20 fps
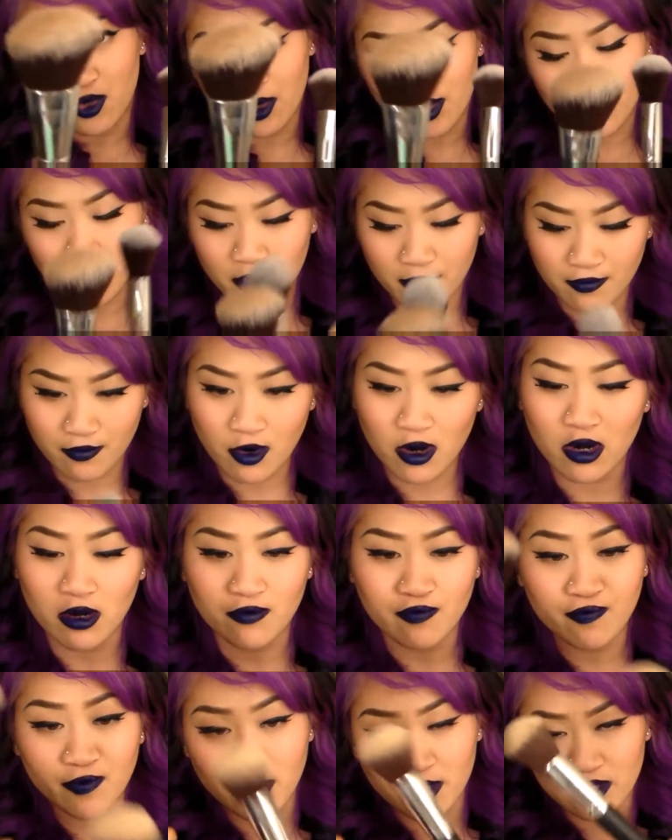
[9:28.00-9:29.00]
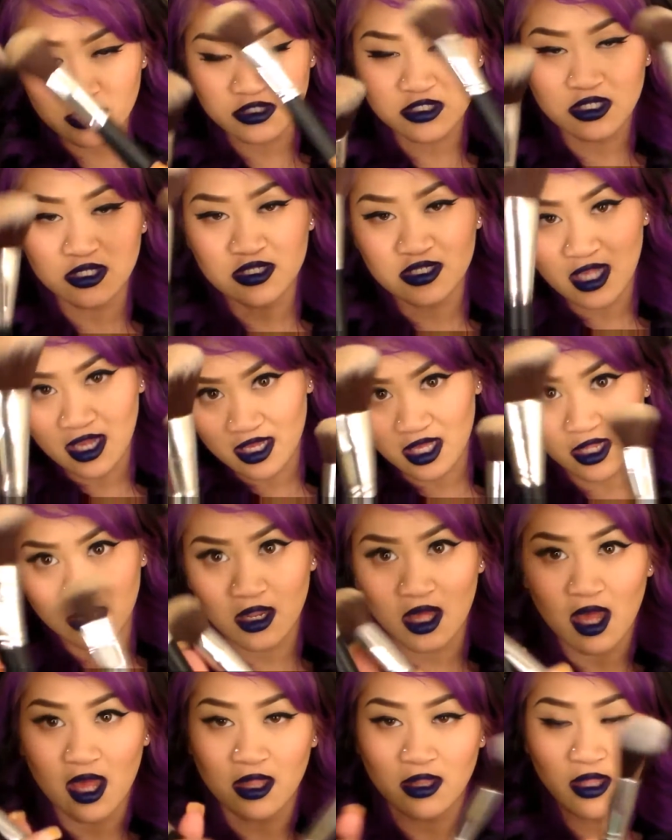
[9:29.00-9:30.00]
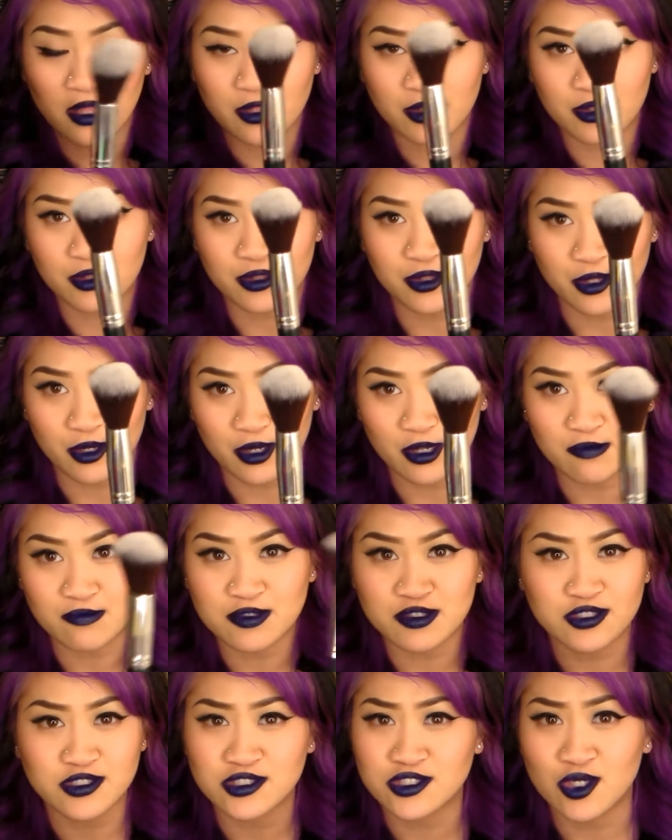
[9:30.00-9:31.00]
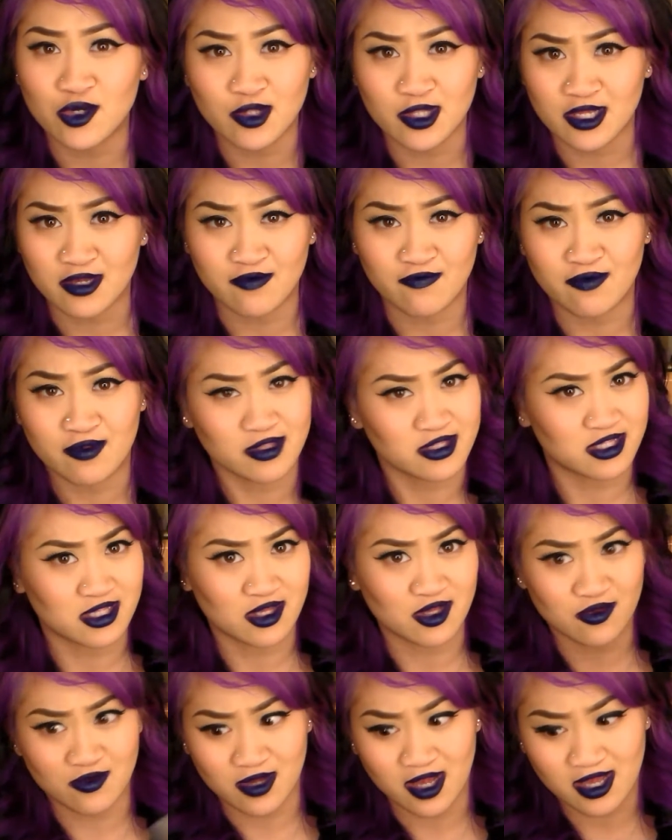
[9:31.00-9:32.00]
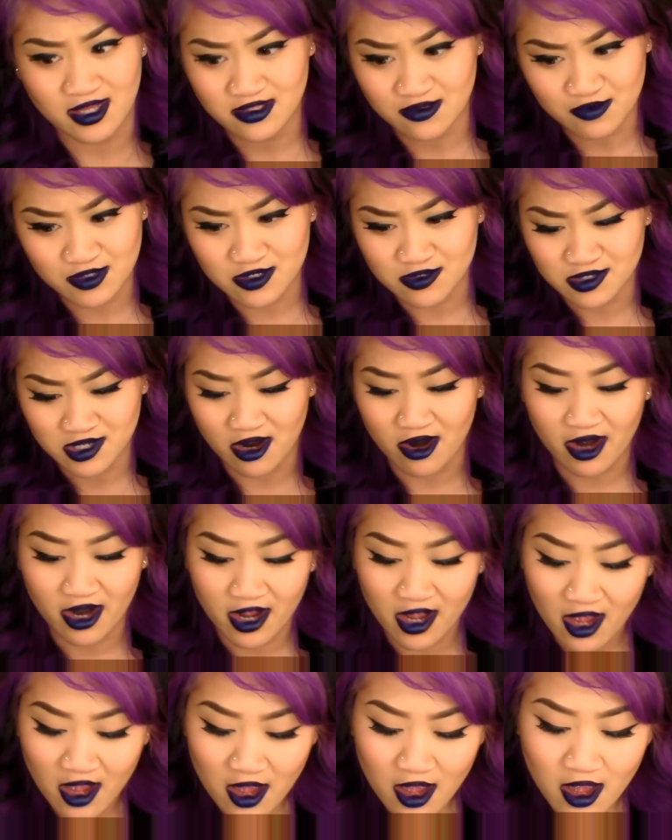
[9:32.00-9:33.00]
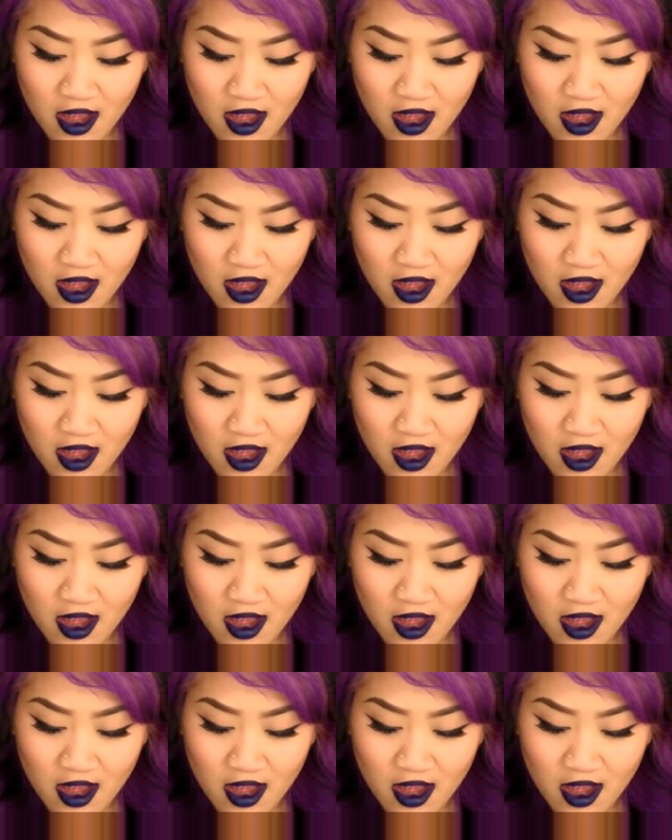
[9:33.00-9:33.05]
third, or first, second, and then third. I'm totally confusing you guys, I'm so sorry.